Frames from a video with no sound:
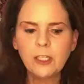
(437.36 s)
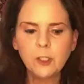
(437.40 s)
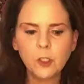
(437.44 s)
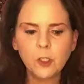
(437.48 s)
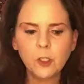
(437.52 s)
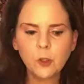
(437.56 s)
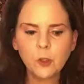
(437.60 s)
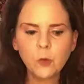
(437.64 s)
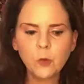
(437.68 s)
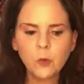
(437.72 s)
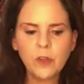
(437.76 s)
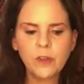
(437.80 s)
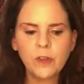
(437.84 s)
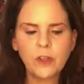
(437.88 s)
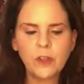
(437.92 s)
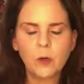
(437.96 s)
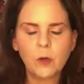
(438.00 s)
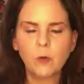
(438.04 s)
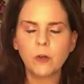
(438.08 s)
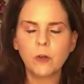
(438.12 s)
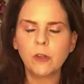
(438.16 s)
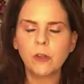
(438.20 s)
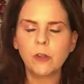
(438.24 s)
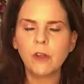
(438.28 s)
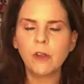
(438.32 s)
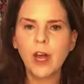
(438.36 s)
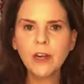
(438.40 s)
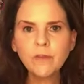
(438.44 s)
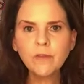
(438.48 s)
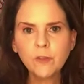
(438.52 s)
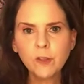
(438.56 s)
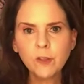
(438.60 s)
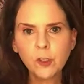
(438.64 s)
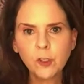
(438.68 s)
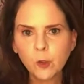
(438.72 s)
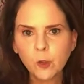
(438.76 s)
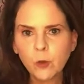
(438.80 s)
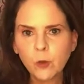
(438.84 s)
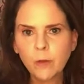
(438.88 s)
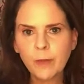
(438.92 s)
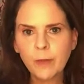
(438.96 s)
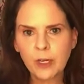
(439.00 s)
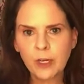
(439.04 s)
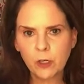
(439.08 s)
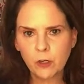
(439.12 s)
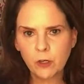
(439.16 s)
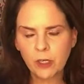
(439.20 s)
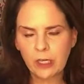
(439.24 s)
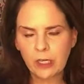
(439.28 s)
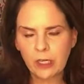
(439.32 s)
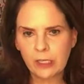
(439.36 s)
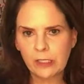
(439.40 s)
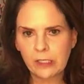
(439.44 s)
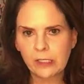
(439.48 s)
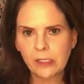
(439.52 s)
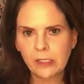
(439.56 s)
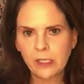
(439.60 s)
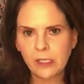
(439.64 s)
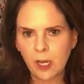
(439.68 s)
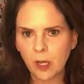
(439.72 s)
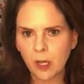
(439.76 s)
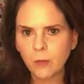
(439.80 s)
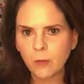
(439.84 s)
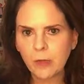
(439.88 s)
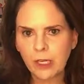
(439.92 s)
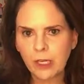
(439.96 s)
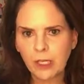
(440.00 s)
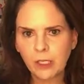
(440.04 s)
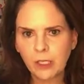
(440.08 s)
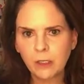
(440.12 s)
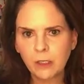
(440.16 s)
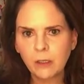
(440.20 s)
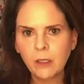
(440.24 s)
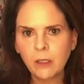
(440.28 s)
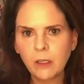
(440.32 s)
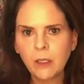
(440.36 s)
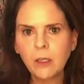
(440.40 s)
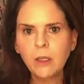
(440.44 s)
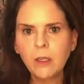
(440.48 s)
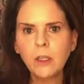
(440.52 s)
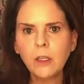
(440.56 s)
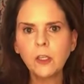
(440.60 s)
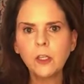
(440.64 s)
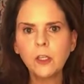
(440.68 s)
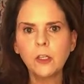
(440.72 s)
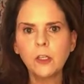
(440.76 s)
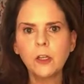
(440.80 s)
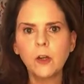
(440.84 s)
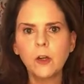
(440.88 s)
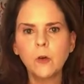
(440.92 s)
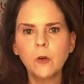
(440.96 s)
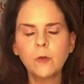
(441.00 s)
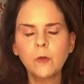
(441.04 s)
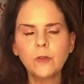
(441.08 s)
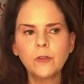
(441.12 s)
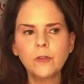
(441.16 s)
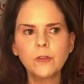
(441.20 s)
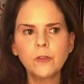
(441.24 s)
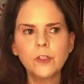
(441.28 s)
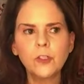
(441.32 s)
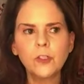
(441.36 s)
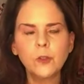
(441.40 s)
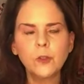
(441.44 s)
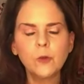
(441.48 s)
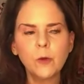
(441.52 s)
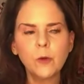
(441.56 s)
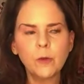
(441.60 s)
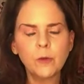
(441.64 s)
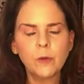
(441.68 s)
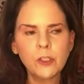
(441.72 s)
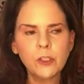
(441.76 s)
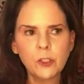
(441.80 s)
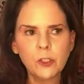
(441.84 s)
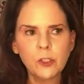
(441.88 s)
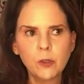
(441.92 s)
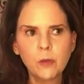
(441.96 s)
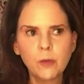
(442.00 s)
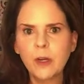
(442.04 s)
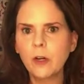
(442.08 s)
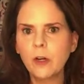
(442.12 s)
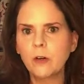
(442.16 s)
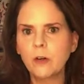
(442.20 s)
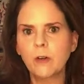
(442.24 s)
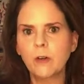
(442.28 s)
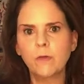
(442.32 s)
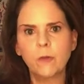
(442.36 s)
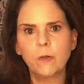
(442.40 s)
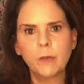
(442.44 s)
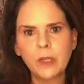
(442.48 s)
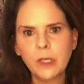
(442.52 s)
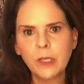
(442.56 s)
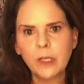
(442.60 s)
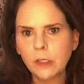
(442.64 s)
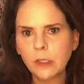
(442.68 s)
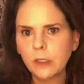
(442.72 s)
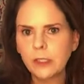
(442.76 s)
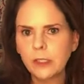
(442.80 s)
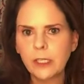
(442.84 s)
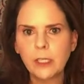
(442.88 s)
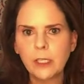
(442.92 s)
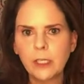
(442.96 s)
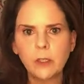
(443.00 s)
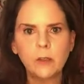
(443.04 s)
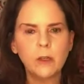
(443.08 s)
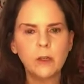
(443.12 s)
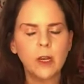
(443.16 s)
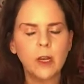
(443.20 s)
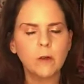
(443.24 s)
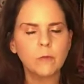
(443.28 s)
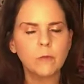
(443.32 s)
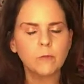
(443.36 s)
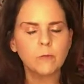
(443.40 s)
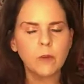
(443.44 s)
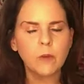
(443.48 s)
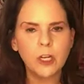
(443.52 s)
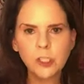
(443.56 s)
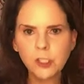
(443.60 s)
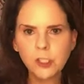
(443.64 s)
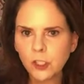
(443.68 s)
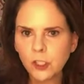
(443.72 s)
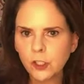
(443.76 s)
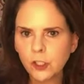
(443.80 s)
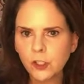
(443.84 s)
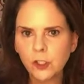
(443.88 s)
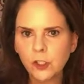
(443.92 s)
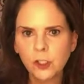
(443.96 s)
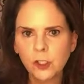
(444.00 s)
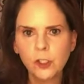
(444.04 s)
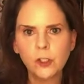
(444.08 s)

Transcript: knew that there were a lot of new Americans coming, you know, to to America from Italy, um, Russian,